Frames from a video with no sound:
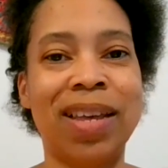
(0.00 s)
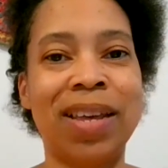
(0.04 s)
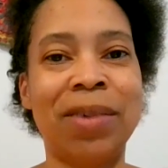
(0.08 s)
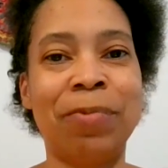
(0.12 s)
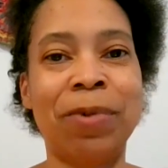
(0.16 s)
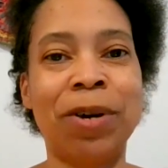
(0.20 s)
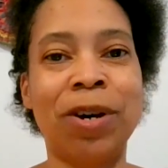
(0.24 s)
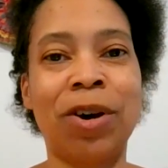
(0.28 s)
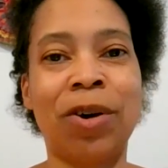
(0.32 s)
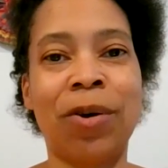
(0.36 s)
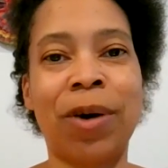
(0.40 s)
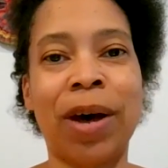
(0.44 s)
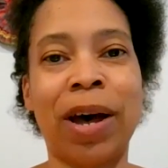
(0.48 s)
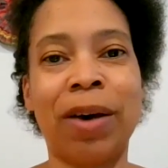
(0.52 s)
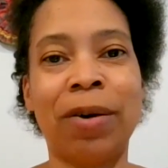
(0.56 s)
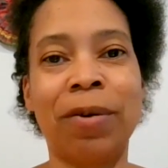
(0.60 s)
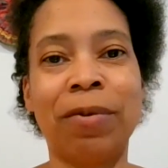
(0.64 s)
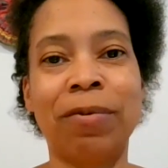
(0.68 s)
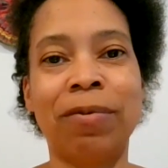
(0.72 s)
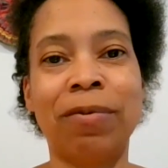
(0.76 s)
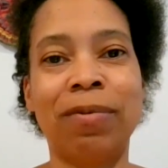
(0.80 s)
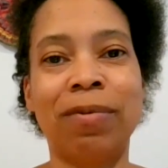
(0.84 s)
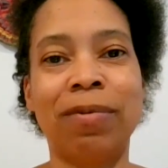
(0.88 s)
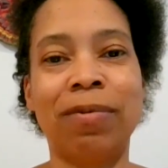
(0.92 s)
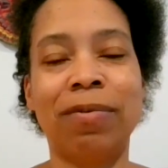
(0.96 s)
it would go
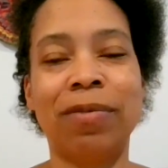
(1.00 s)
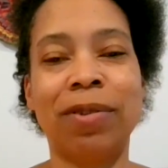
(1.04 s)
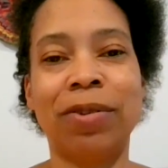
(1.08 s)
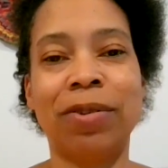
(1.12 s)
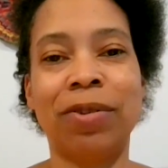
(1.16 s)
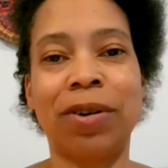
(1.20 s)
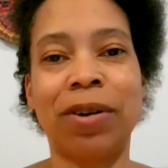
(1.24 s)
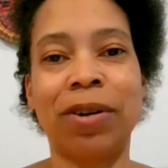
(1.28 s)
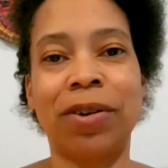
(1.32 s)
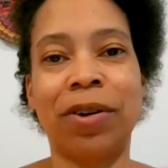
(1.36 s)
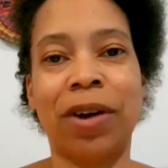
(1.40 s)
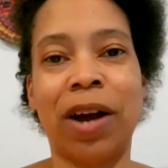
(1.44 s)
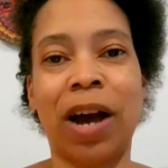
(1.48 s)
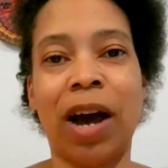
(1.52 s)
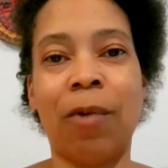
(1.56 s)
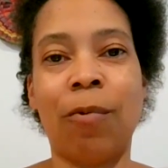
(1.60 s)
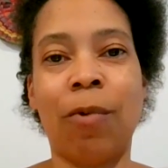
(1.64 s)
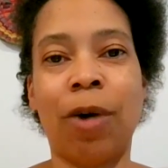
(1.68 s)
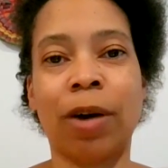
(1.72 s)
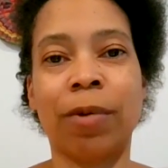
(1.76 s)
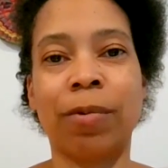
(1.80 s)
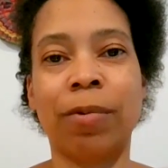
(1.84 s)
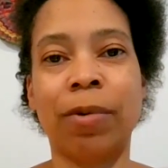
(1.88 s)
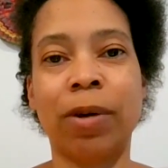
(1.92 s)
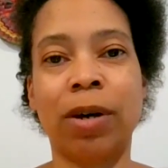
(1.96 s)
out, your hot
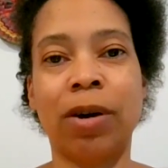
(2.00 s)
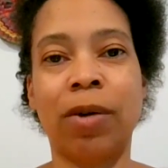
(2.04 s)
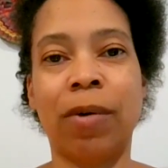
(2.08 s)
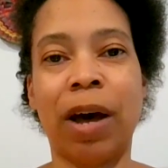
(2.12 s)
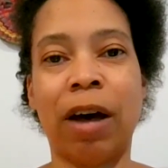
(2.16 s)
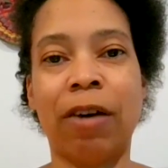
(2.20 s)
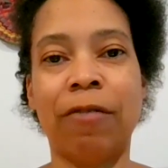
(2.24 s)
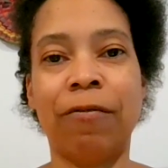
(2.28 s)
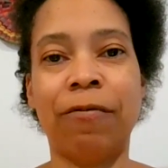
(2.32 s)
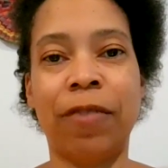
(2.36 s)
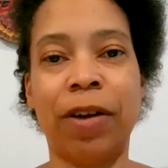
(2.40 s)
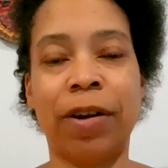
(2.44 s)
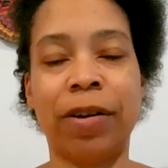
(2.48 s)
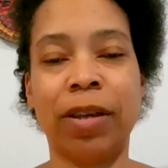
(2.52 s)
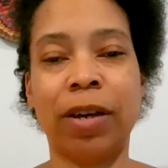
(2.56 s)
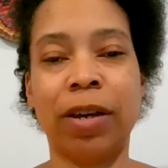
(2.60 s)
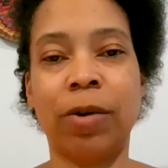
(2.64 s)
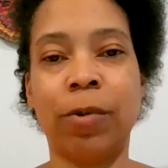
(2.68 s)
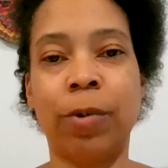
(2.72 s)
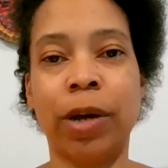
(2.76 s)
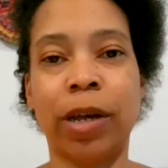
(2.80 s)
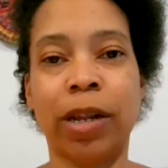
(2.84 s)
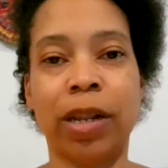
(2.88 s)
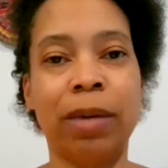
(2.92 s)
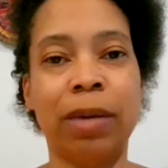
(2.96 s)
water would go out fairly
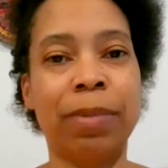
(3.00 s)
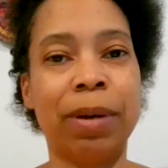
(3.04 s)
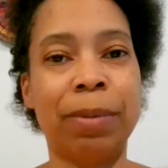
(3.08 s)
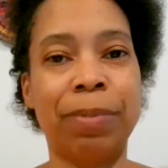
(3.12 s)
quickly.